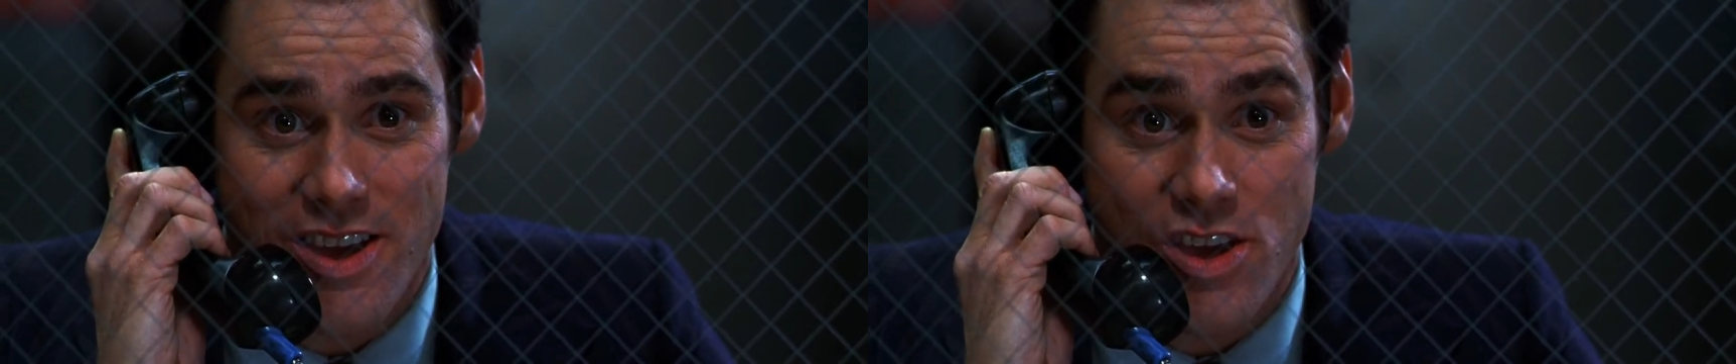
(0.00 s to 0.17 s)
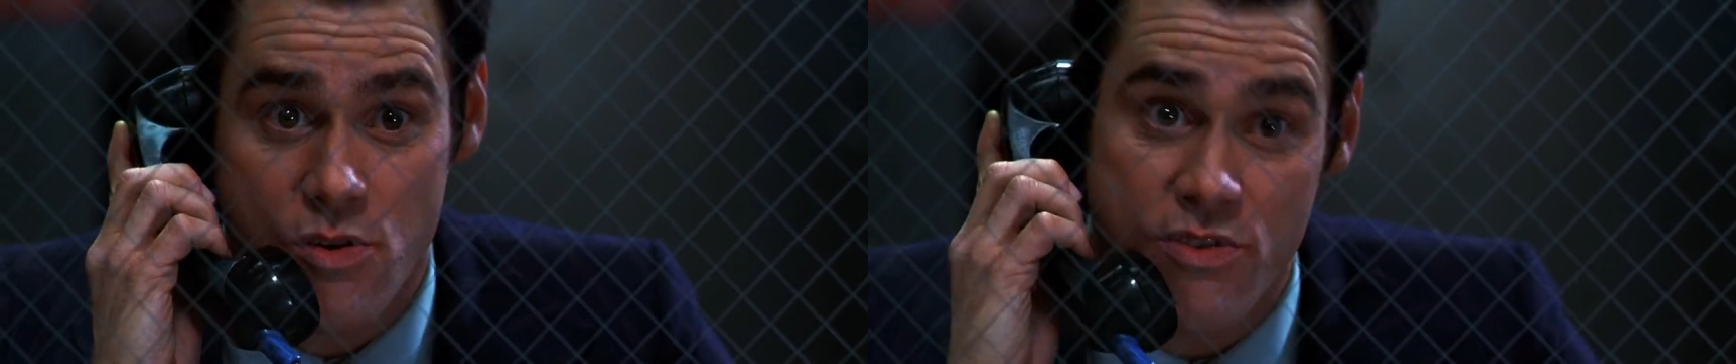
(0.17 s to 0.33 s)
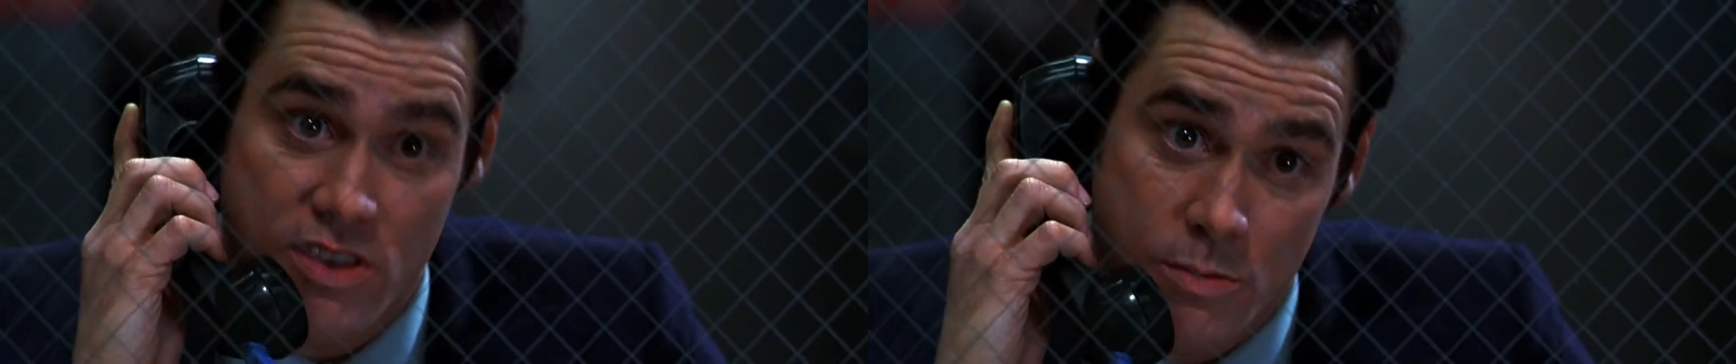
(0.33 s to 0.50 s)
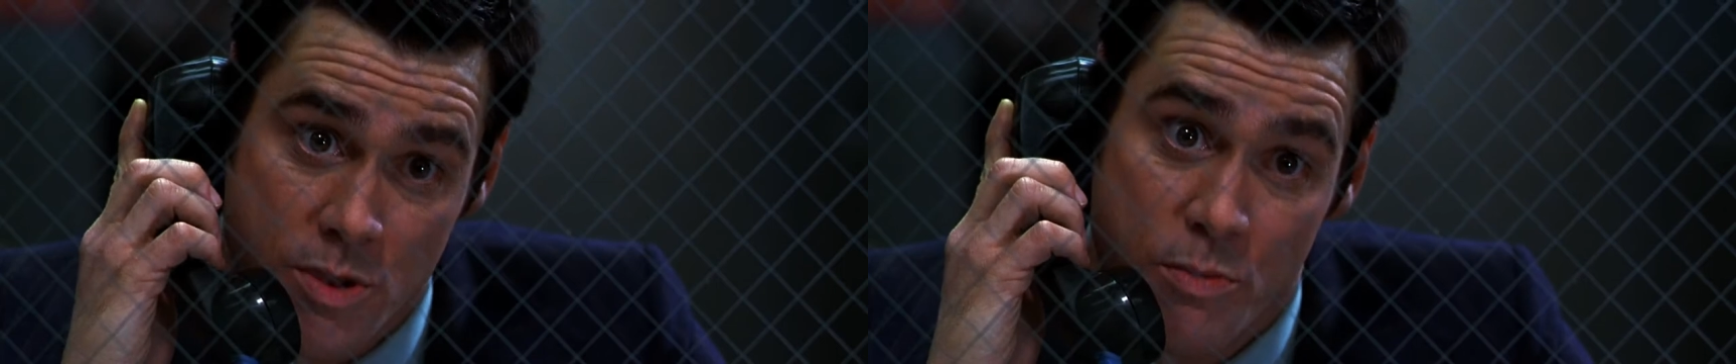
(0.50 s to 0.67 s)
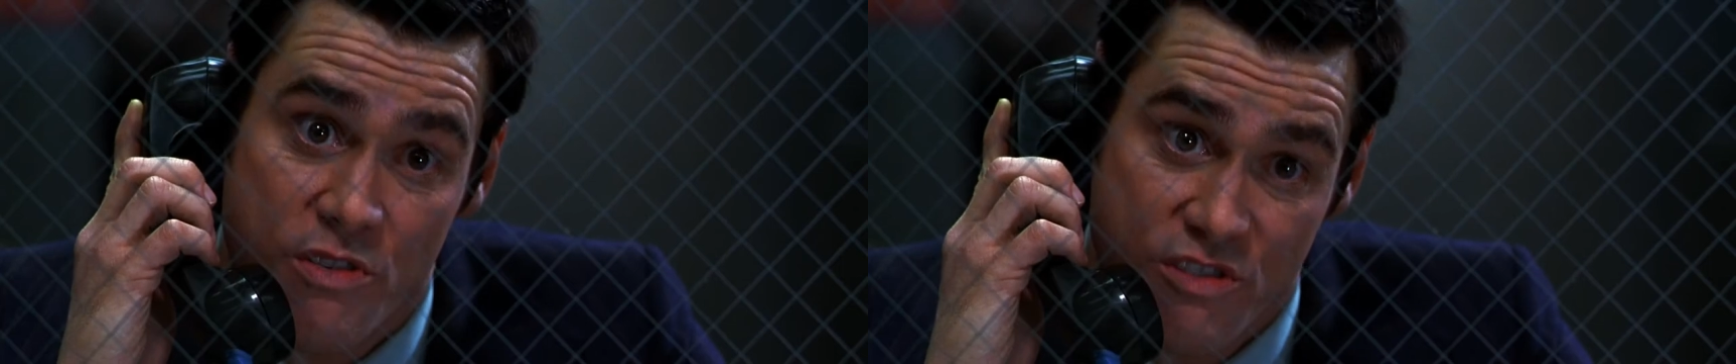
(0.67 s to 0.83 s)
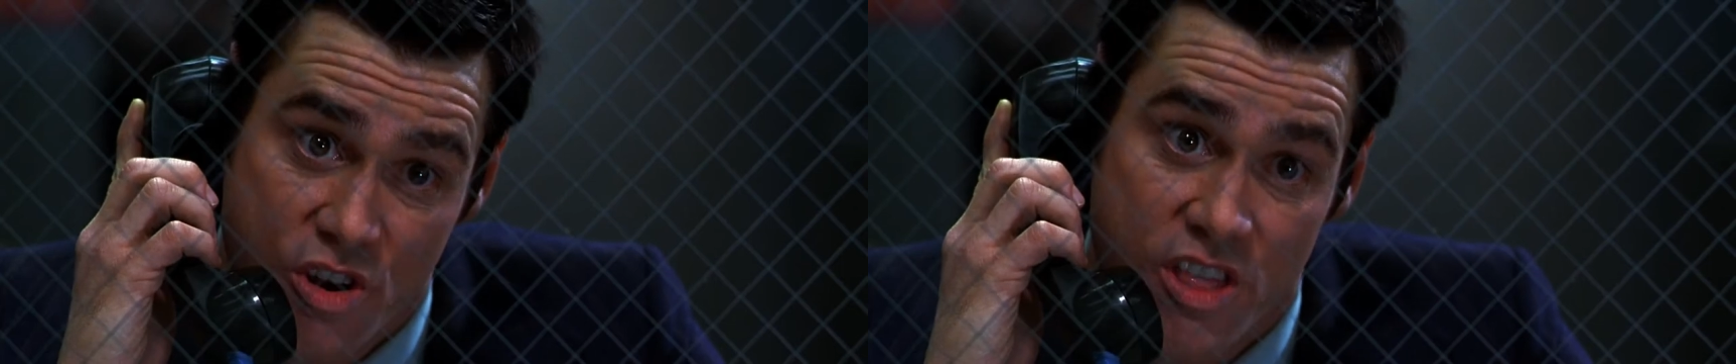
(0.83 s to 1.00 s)
You seem to
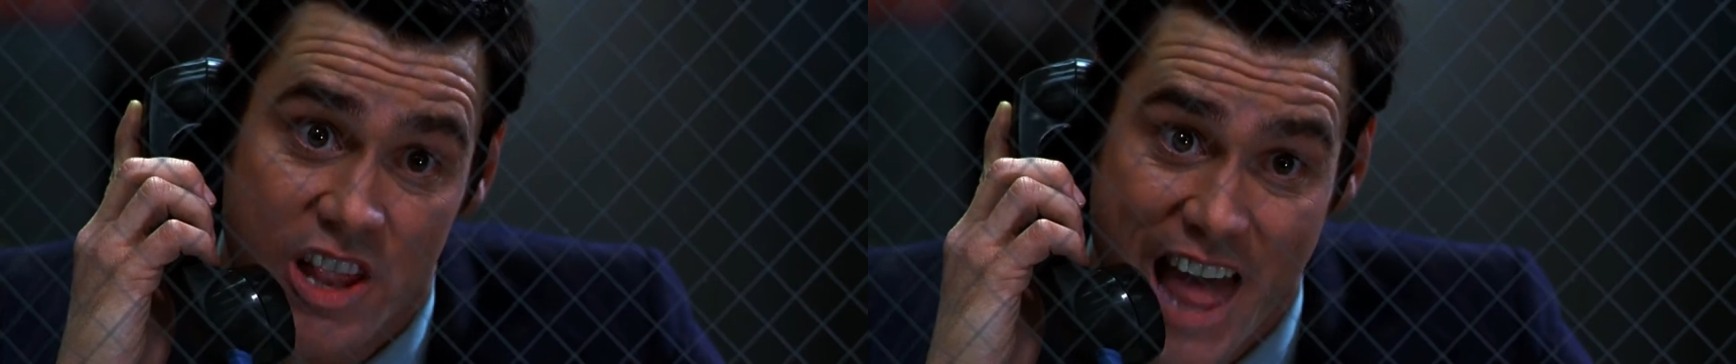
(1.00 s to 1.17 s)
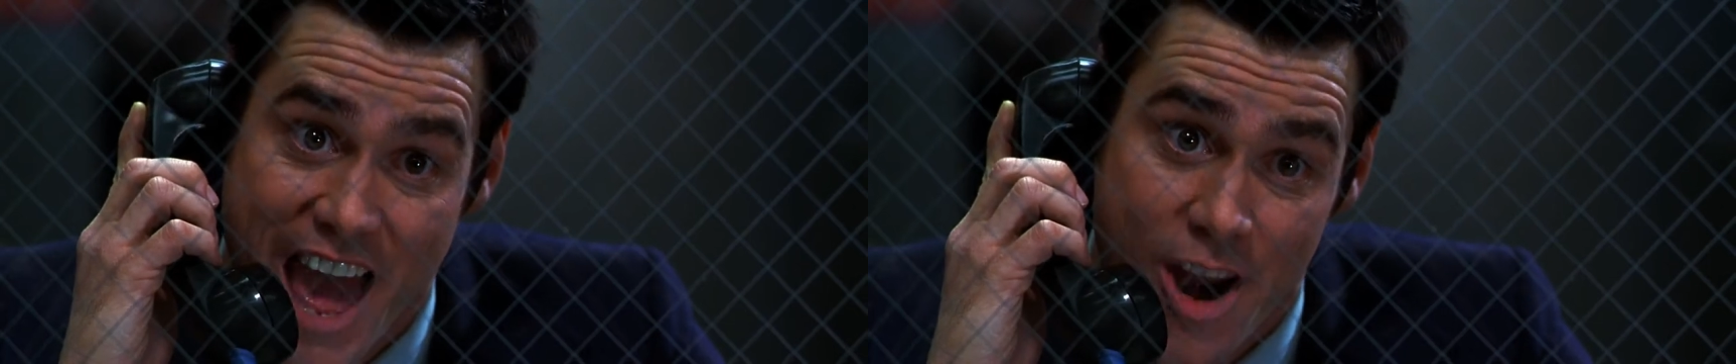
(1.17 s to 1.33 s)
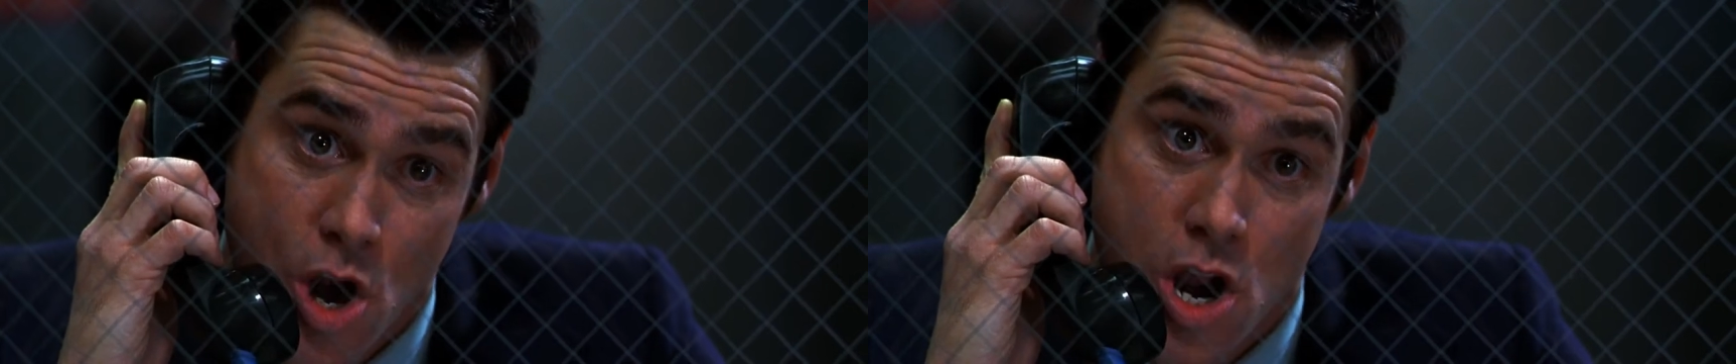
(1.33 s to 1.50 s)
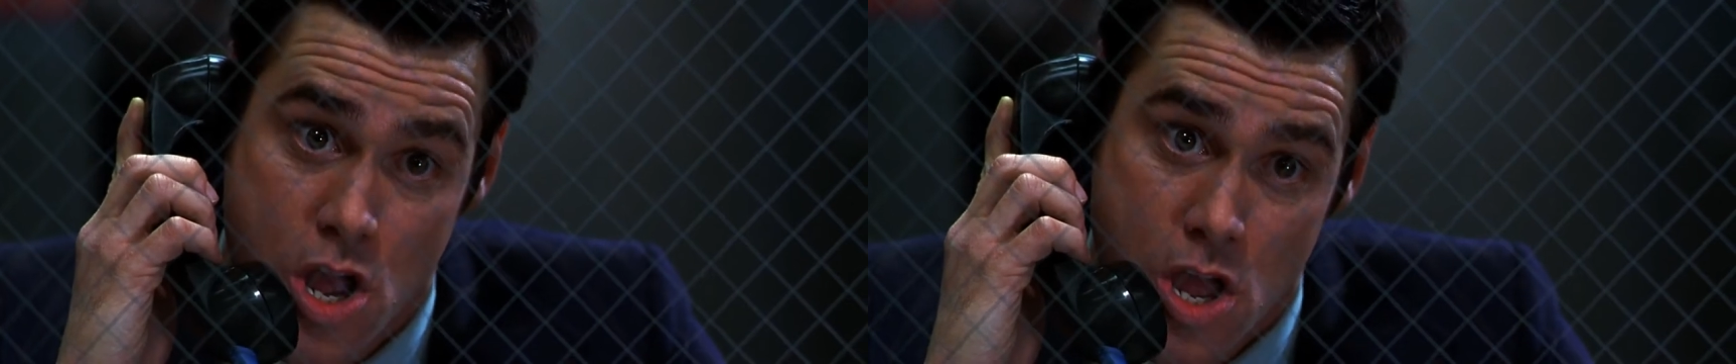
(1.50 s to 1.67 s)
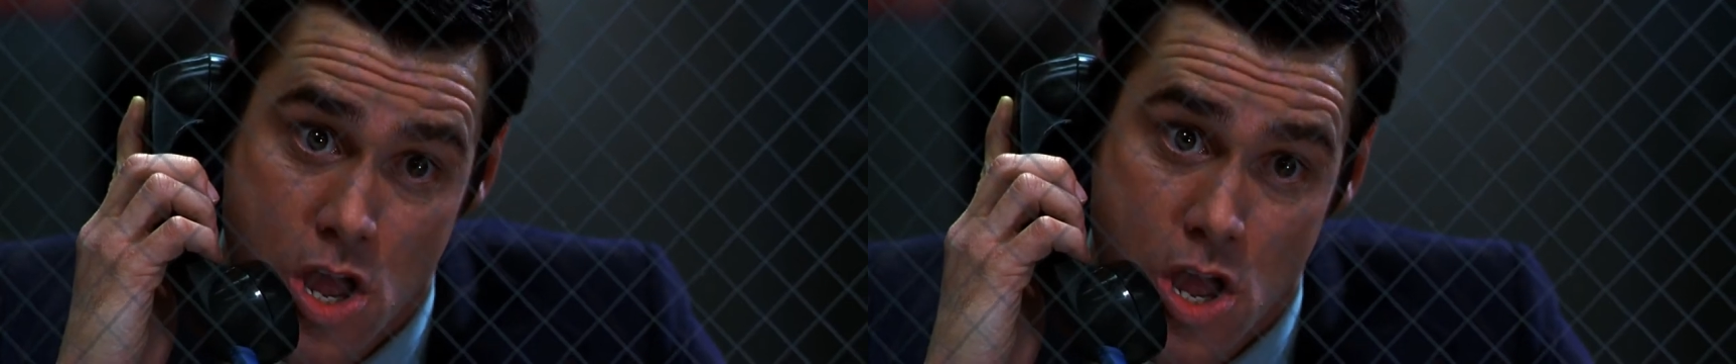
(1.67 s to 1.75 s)
prefer the latter.